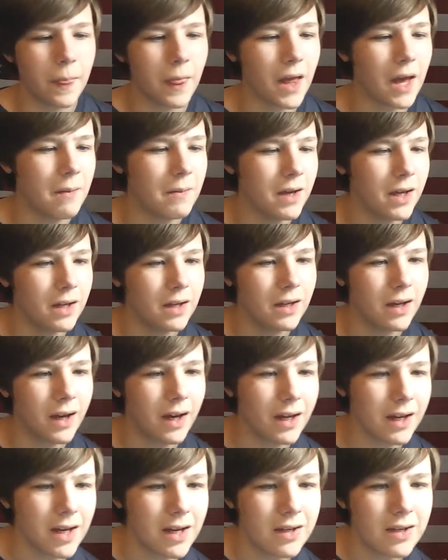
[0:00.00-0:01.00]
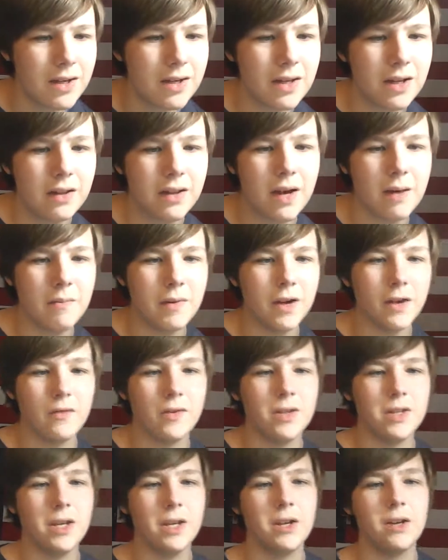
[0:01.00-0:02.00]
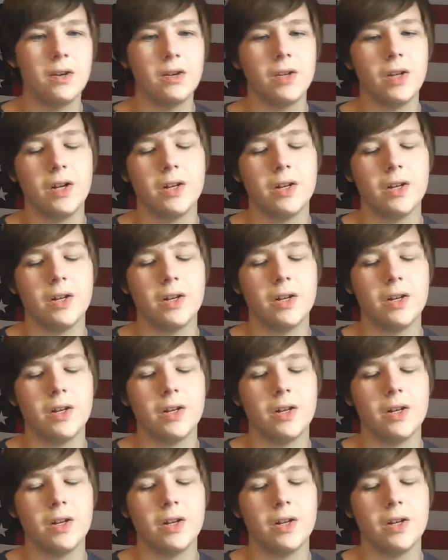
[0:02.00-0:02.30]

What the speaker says: I mean, I guess it's not that big of a deal.